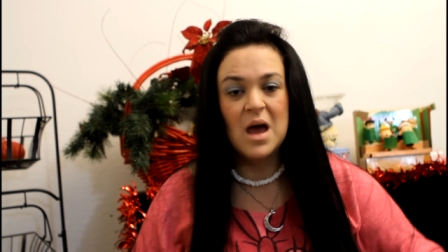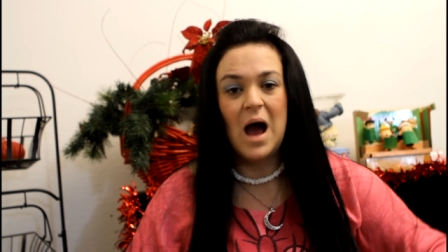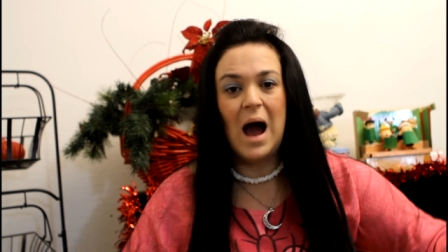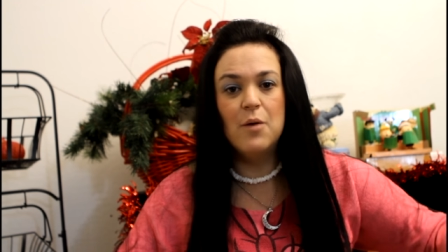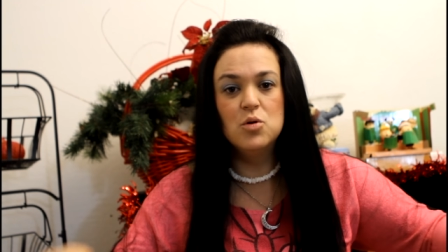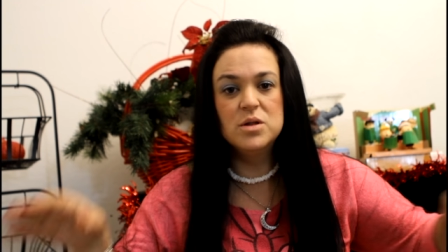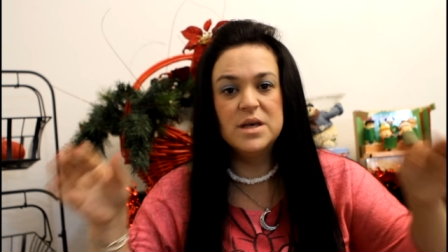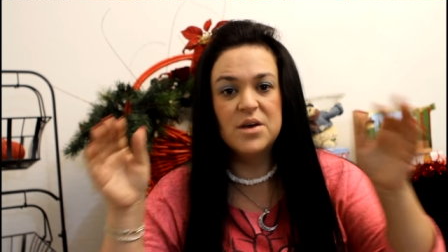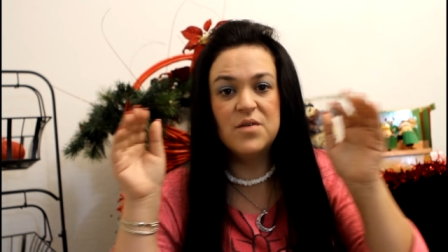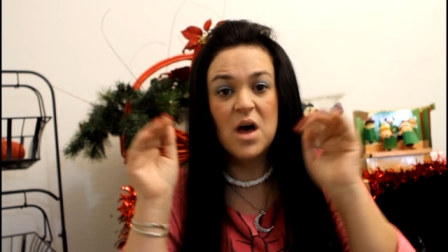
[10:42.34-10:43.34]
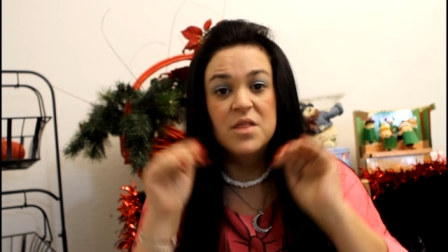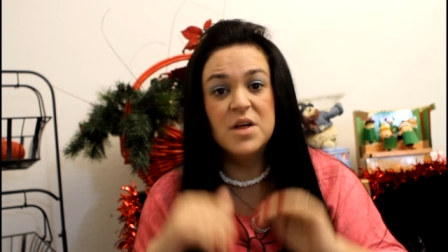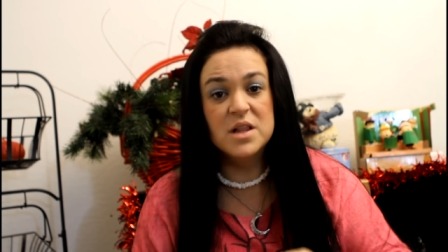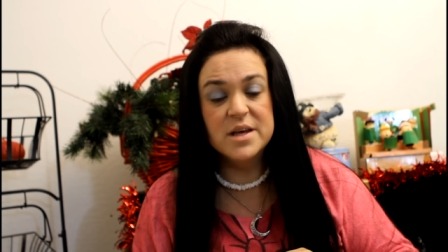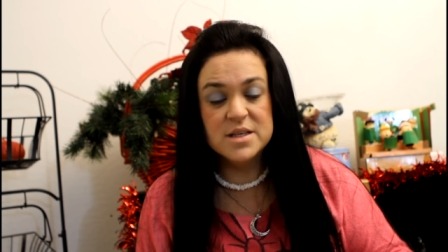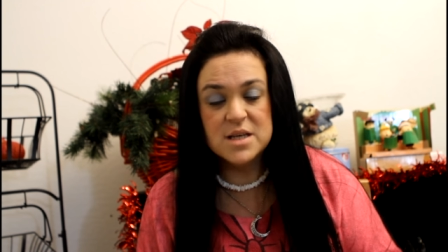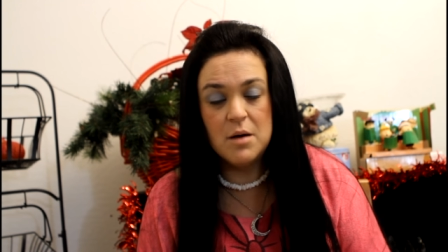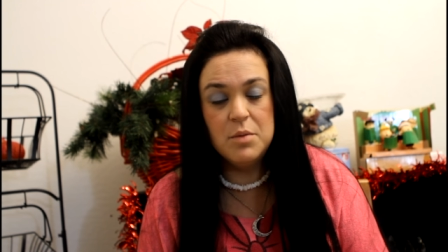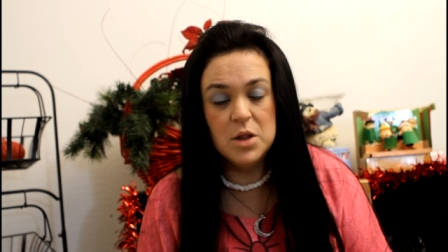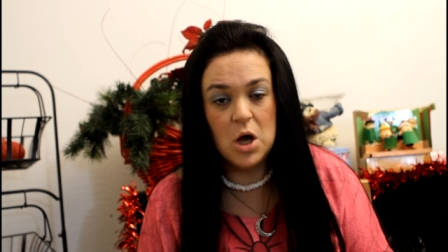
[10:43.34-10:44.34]
I will leave the link
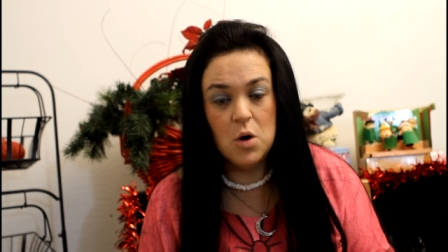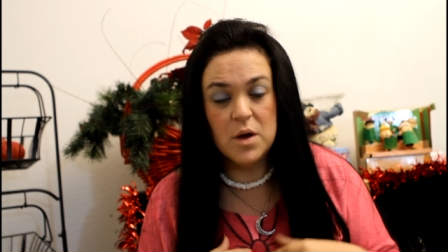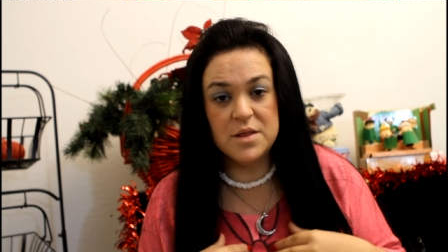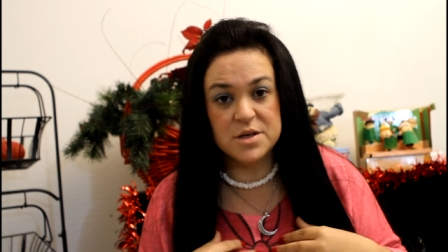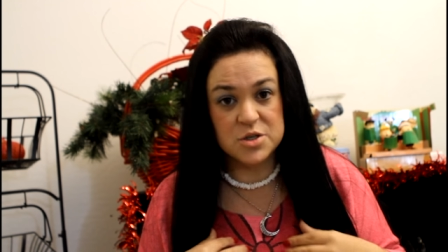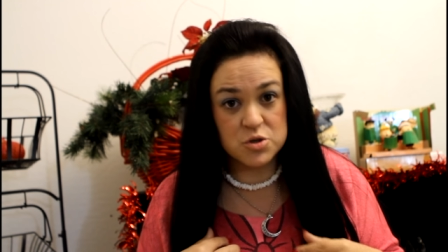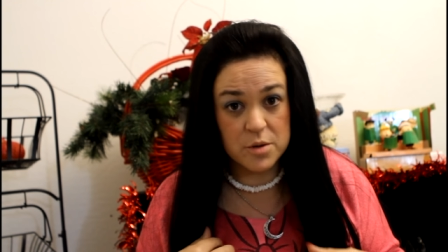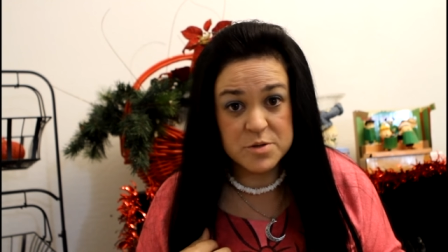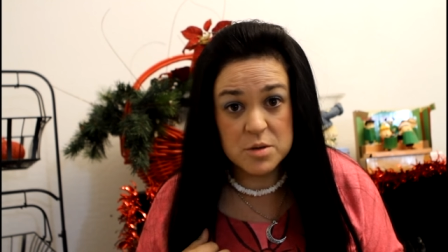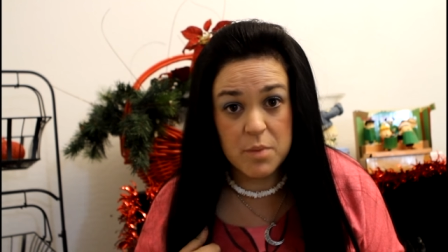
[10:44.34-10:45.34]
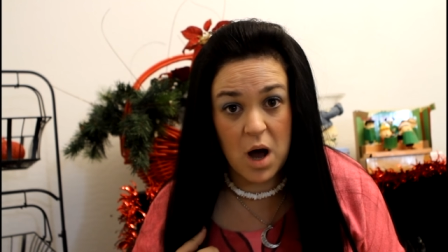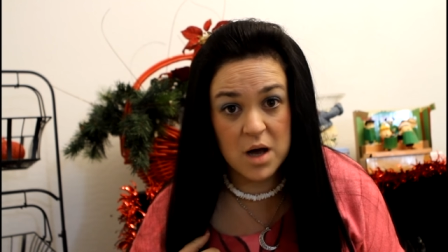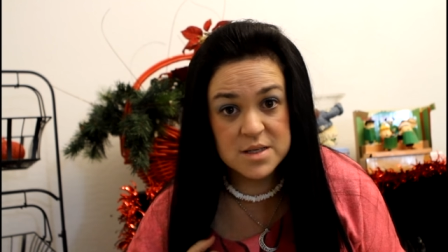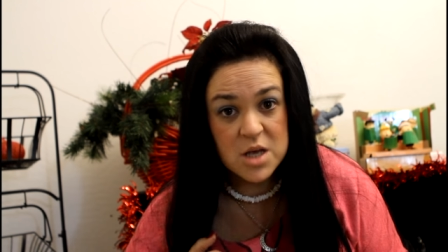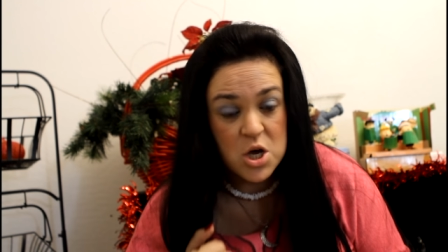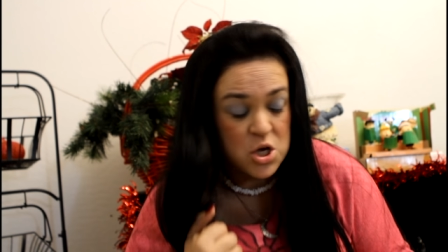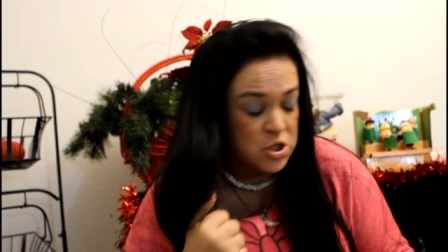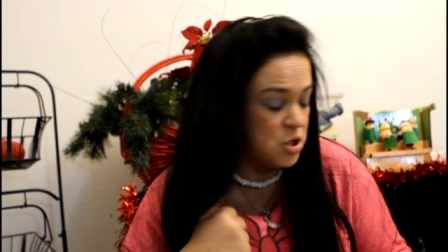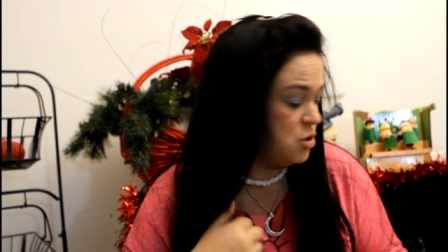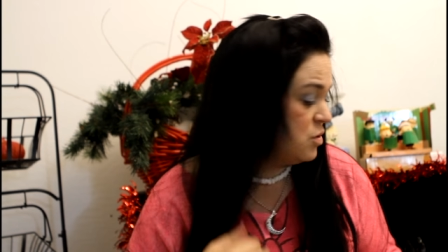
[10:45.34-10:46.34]
down below in the description box
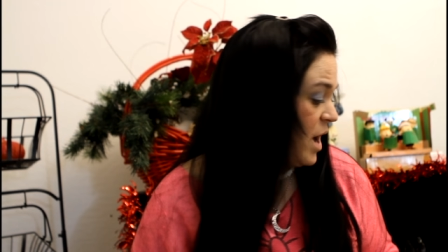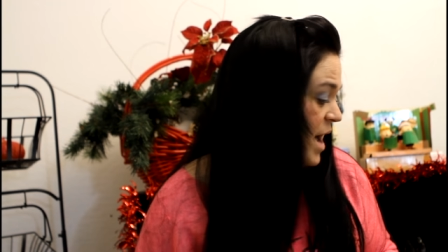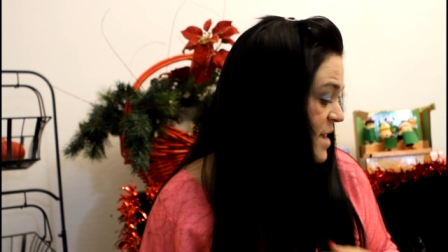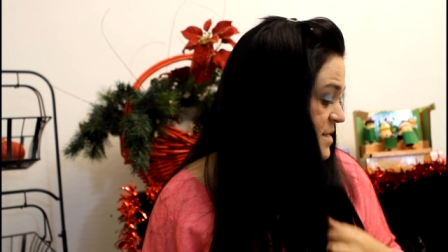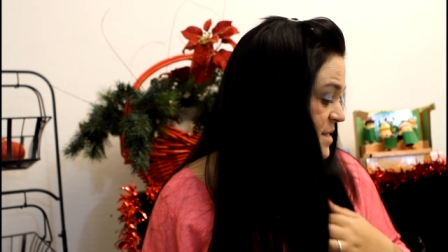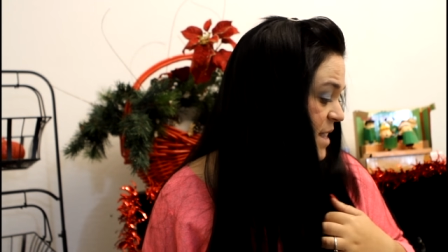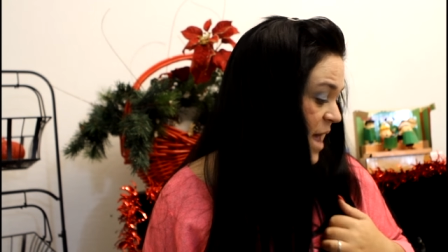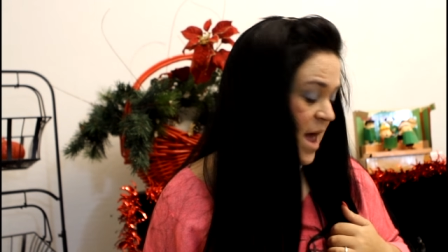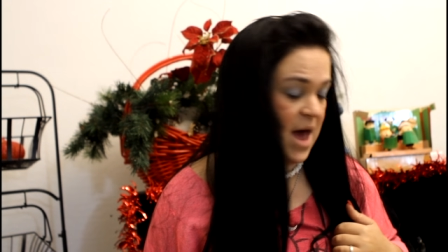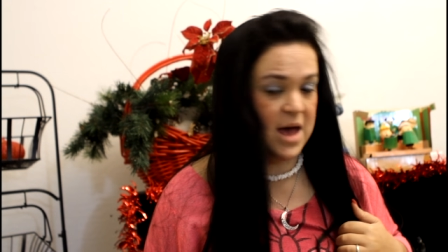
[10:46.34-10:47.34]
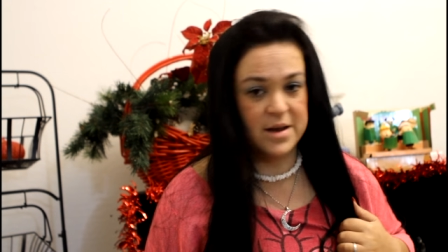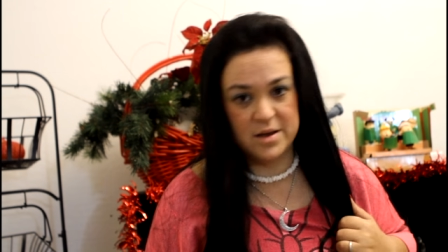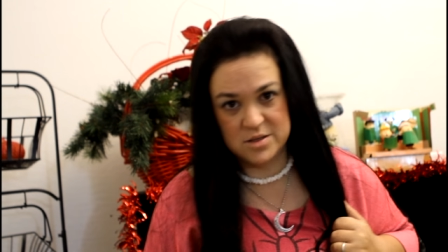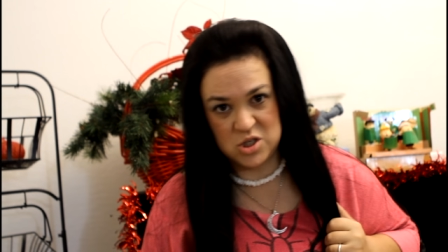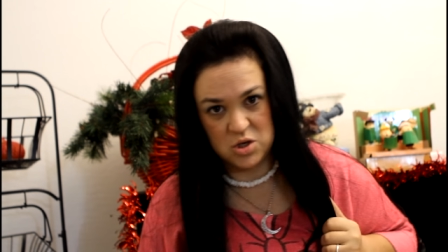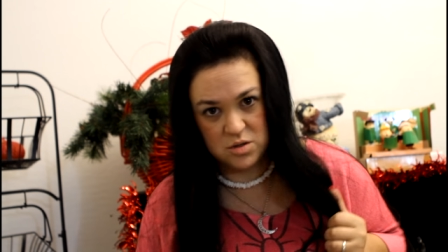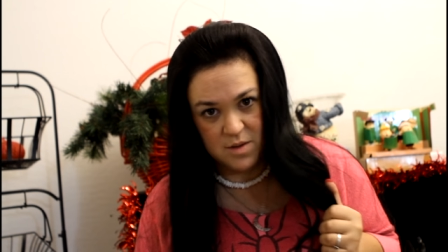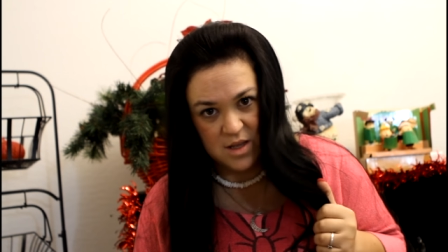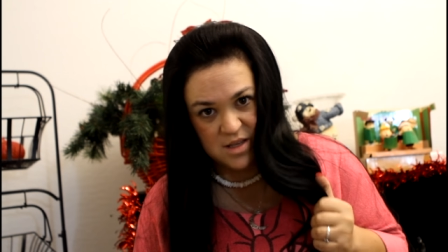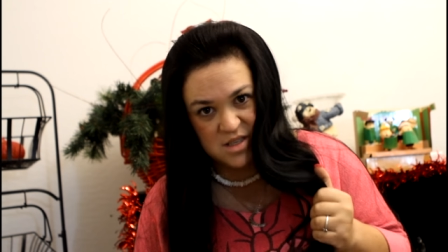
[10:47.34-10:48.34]
so you guys can, excuse
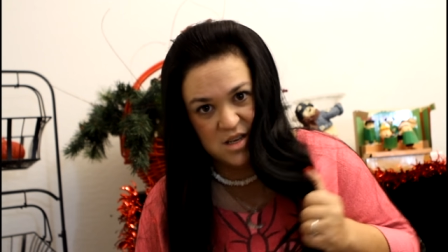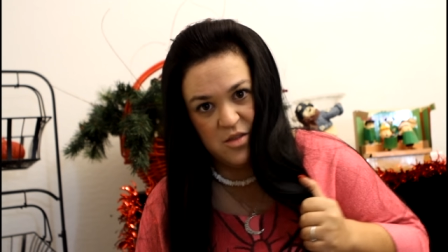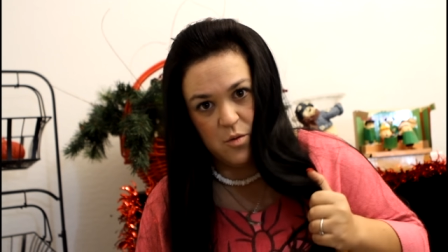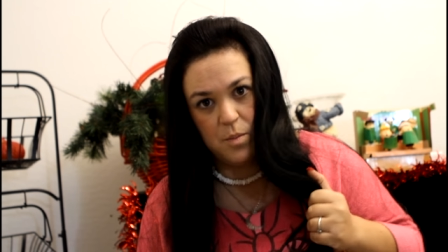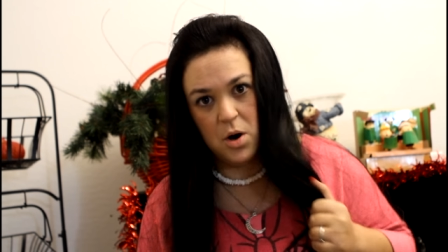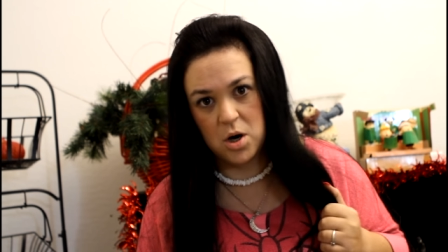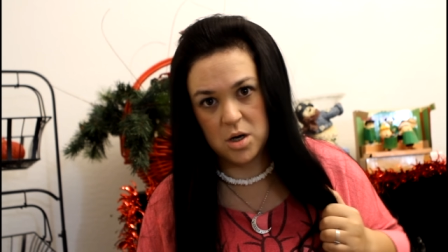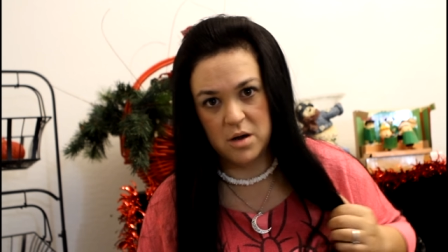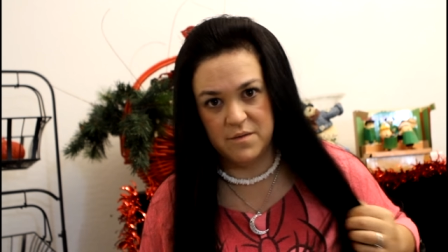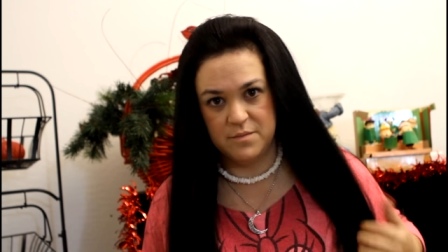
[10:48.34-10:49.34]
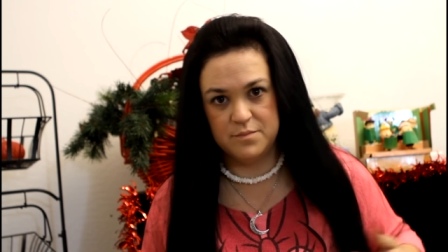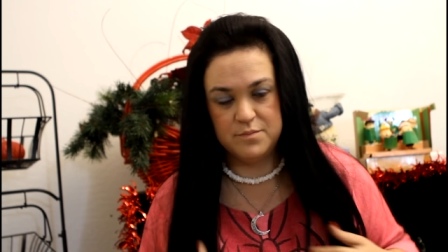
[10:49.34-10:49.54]
me, that's another part of